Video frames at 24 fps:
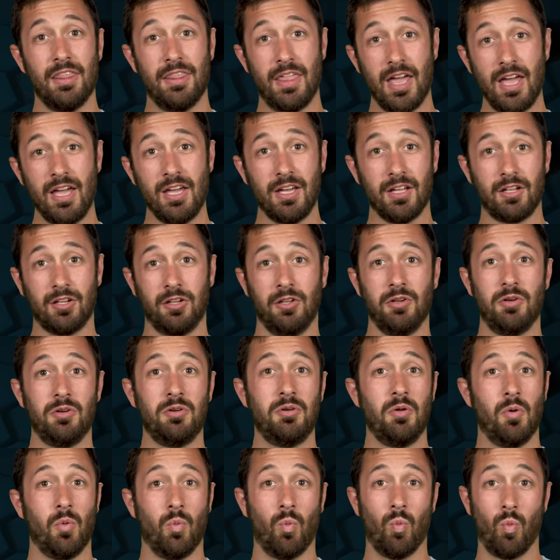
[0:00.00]
They
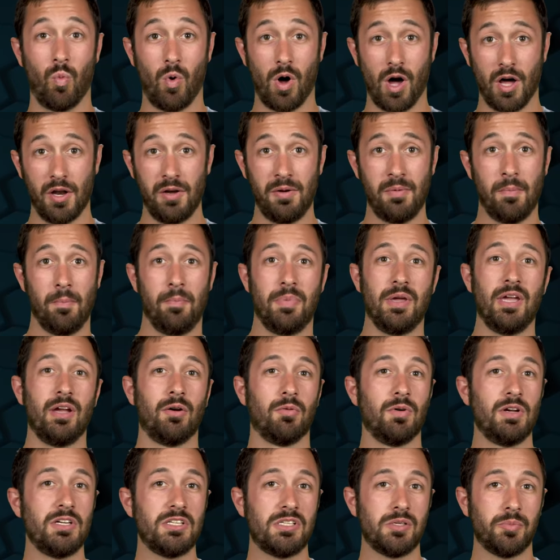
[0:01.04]
include, one,
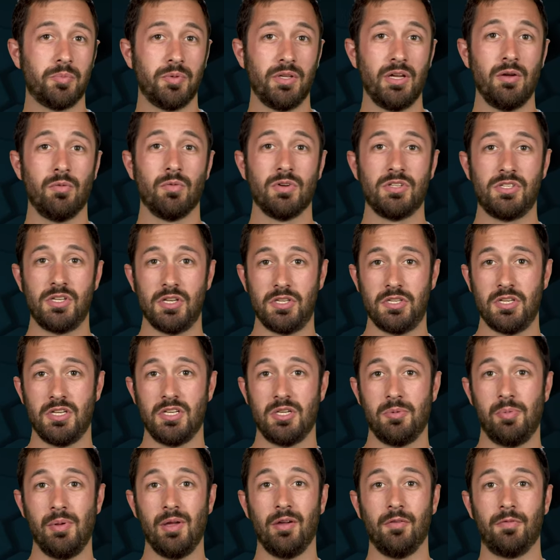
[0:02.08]
being reasonably
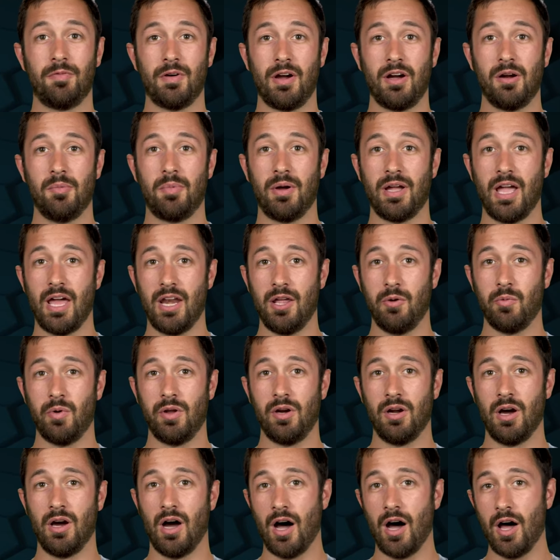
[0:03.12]
resistant to being fired by
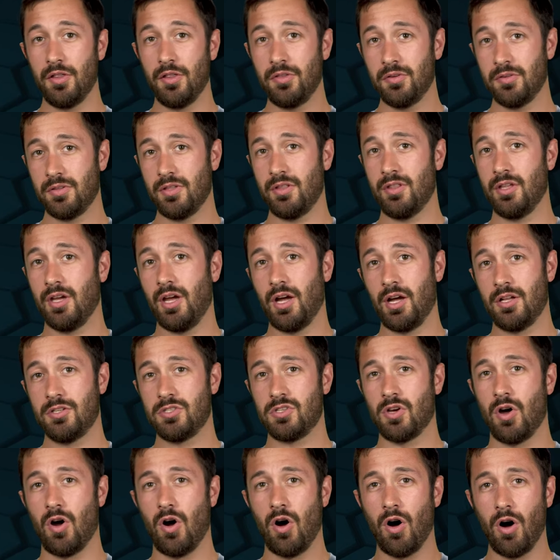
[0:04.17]
anyone other than the
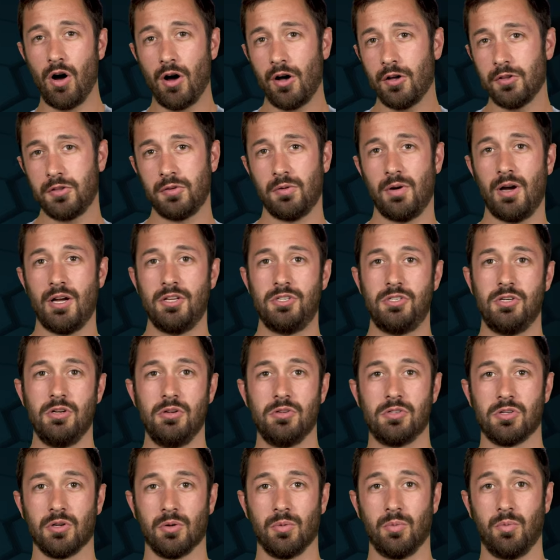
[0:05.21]
gun's authorized
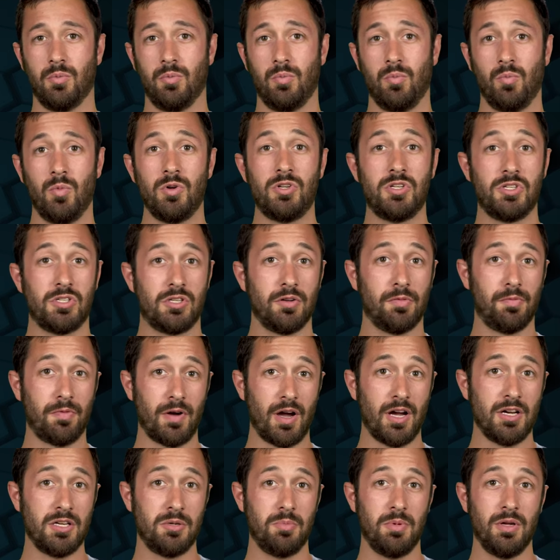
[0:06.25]
user, which is
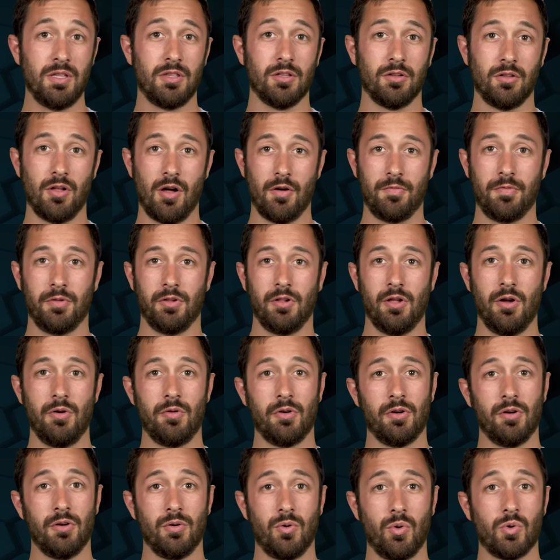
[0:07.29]
defined to be the lawful
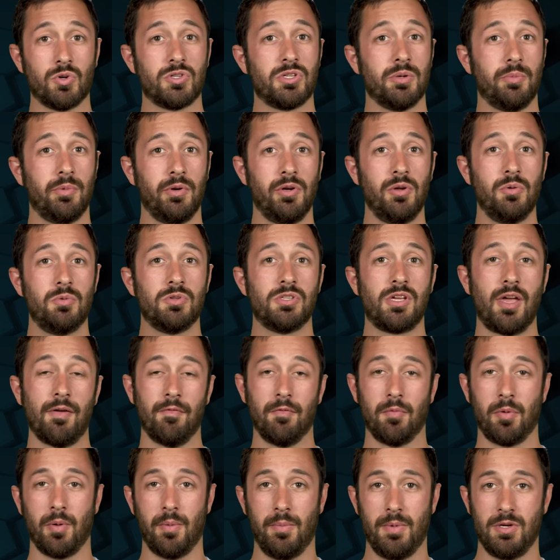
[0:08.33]
owner or someone who is
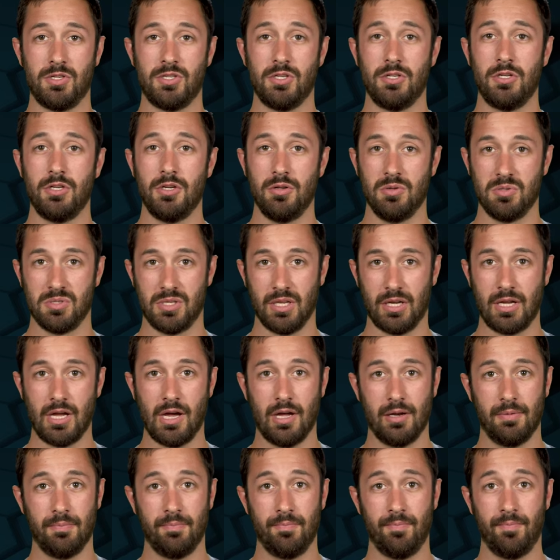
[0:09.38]
given permission to use the
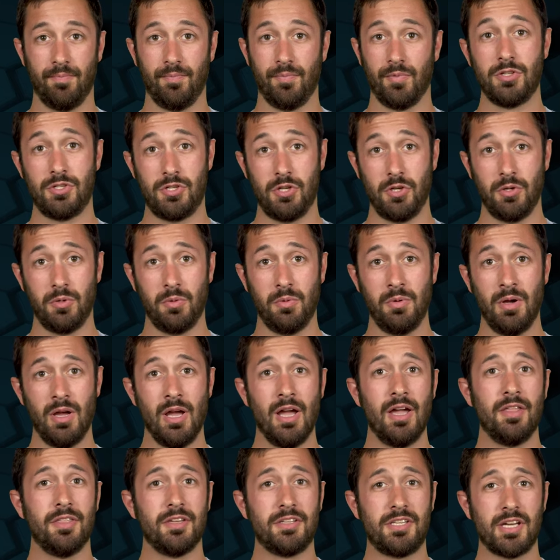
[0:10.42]
gun. Two,
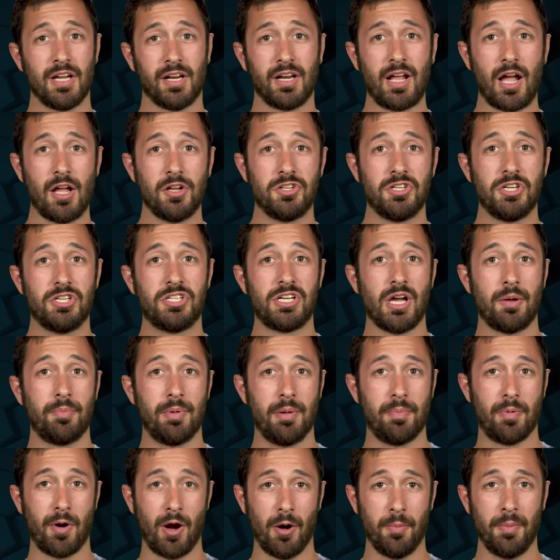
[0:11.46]
the technology shall
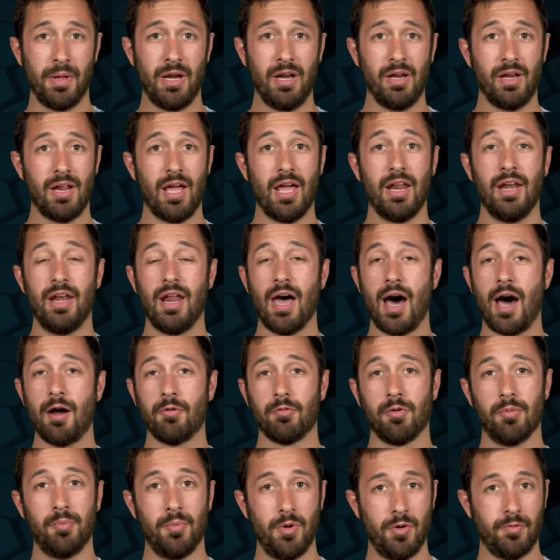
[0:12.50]
be permanent and not
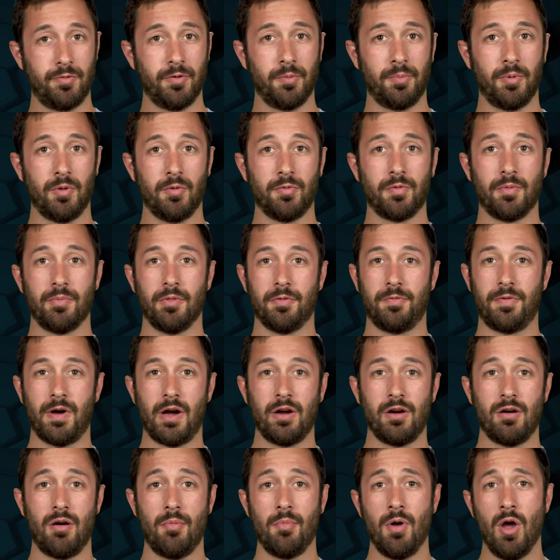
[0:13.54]
removable from the
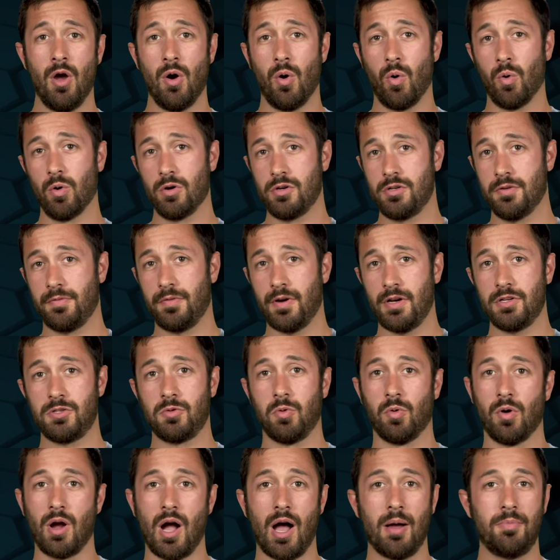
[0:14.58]
firearm or a device
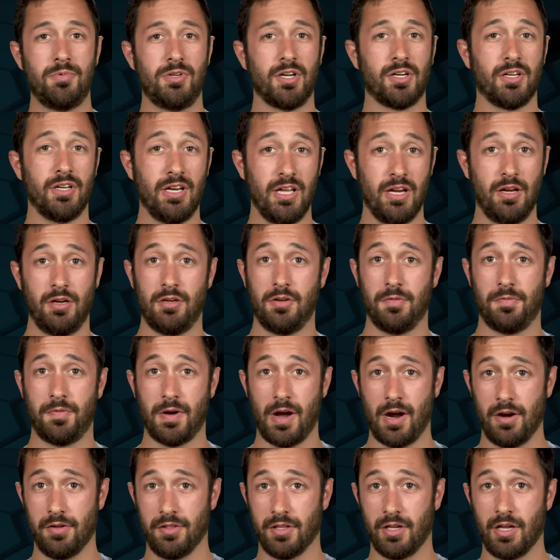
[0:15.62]
or object needed to
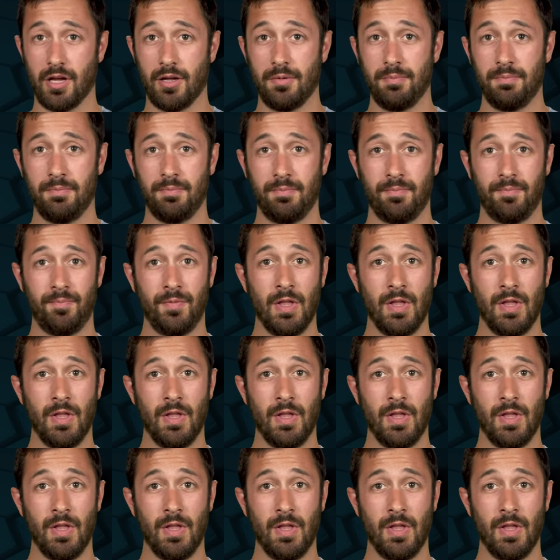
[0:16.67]
fire the gun.